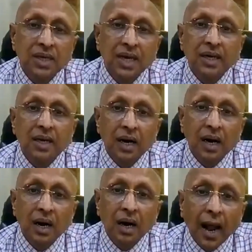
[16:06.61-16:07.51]

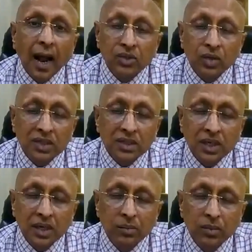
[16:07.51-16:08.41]

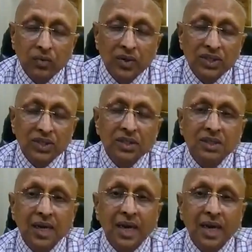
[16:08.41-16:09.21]
asking him questions,